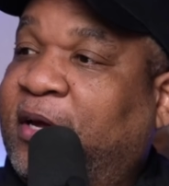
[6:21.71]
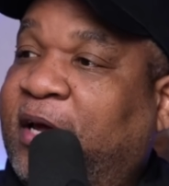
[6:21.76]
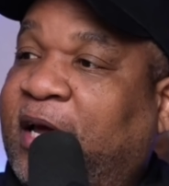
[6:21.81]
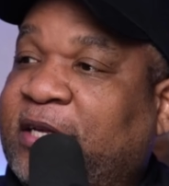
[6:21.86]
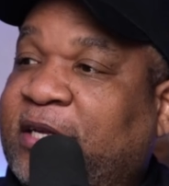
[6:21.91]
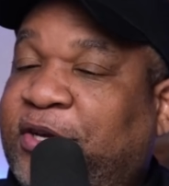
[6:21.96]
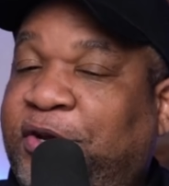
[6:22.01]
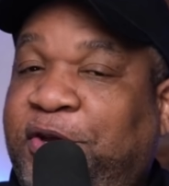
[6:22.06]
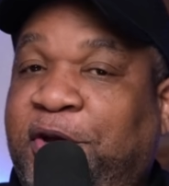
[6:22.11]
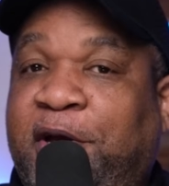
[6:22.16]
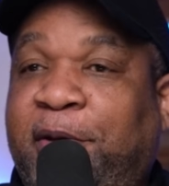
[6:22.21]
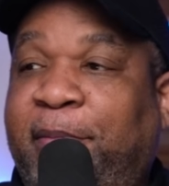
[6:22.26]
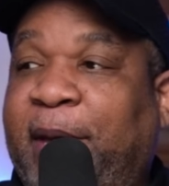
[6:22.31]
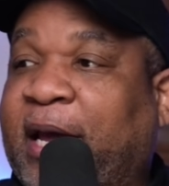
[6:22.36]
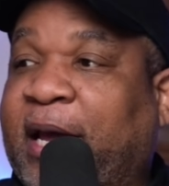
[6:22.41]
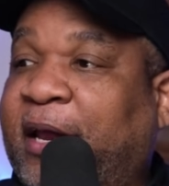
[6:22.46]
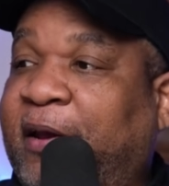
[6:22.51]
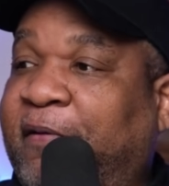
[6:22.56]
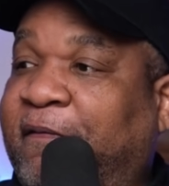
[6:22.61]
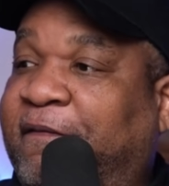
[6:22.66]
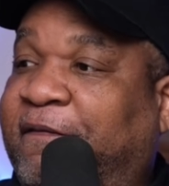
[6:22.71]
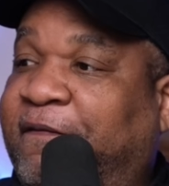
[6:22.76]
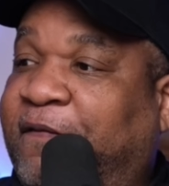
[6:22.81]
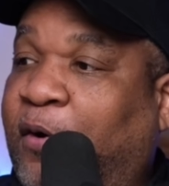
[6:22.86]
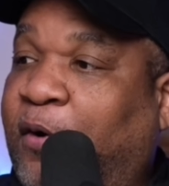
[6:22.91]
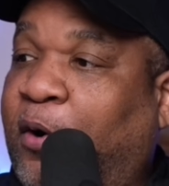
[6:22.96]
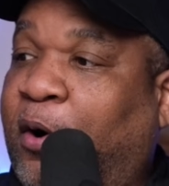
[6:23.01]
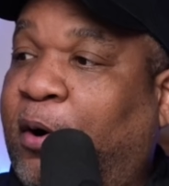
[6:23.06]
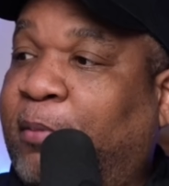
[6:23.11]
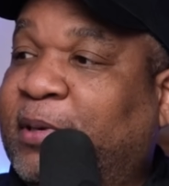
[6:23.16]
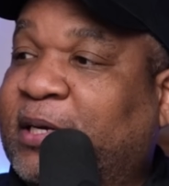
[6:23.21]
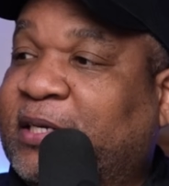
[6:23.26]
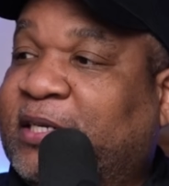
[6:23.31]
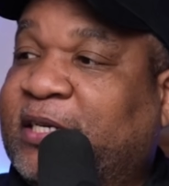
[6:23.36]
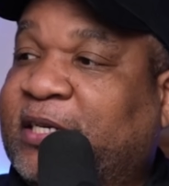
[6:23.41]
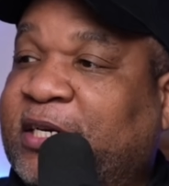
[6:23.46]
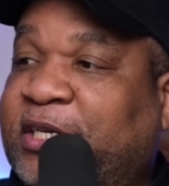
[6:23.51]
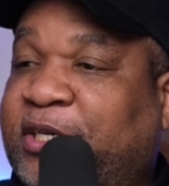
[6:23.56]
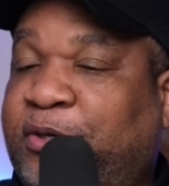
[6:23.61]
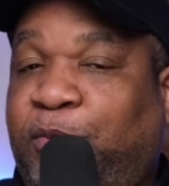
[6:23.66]
and so you can make an informed
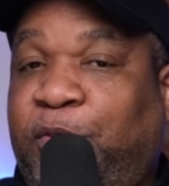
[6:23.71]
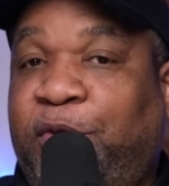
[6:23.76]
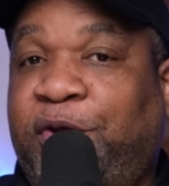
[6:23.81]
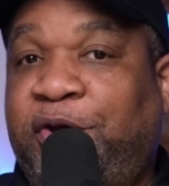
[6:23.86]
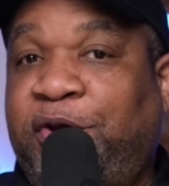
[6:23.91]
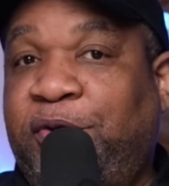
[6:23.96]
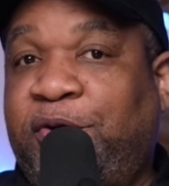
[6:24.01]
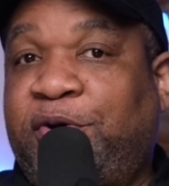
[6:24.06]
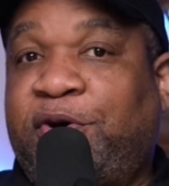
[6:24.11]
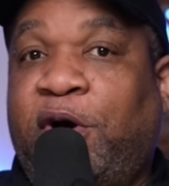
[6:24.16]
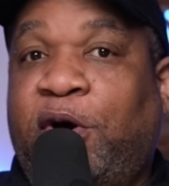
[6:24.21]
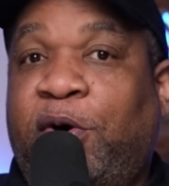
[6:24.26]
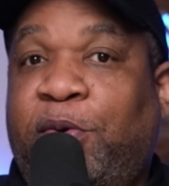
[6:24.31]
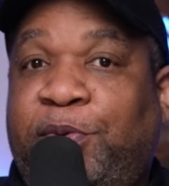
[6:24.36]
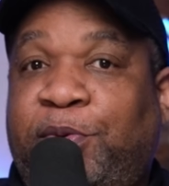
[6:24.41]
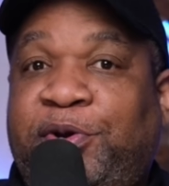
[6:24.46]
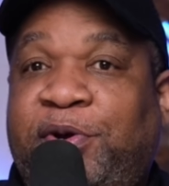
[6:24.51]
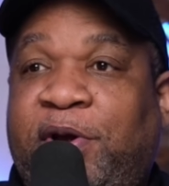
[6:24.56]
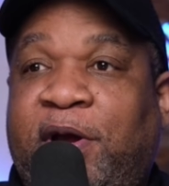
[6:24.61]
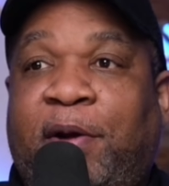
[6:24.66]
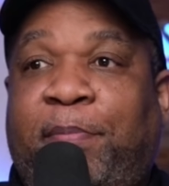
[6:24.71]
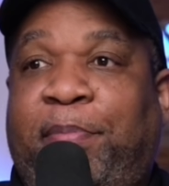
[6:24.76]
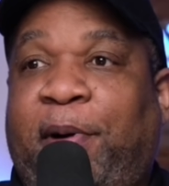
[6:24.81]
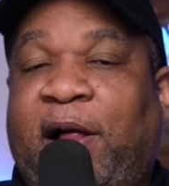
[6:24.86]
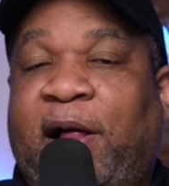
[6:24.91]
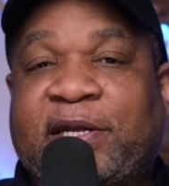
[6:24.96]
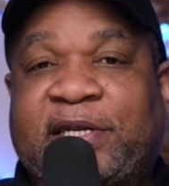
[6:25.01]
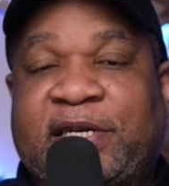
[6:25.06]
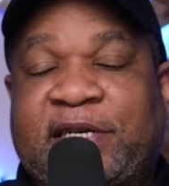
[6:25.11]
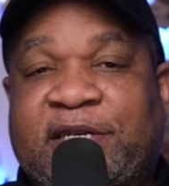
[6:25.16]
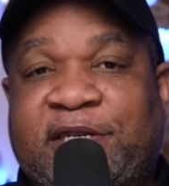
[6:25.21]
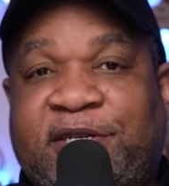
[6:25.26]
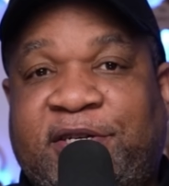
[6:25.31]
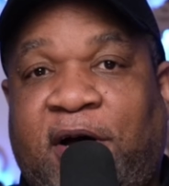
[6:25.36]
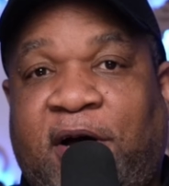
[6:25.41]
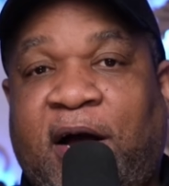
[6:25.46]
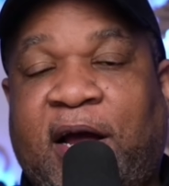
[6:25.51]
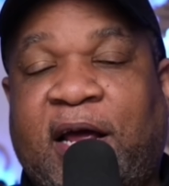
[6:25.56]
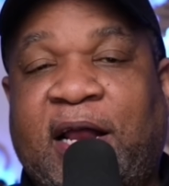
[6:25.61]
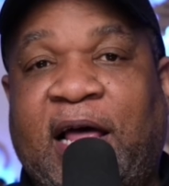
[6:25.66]
decision when you go, when you hear politicians
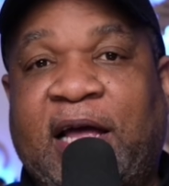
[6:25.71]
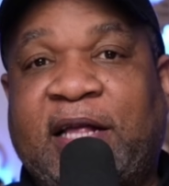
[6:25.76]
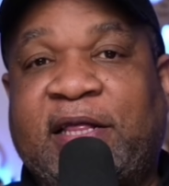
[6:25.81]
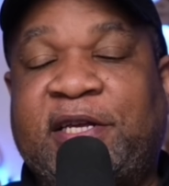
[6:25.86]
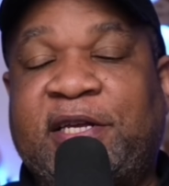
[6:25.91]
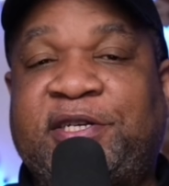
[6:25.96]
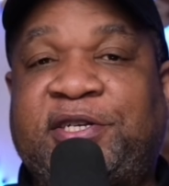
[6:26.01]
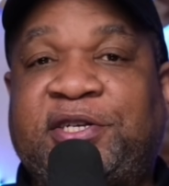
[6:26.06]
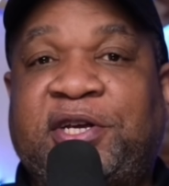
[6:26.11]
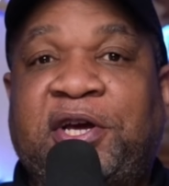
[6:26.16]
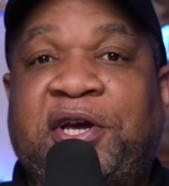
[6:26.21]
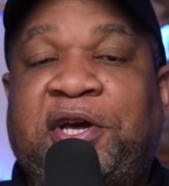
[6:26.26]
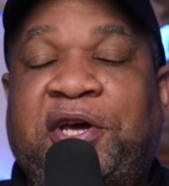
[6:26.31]
talking like this,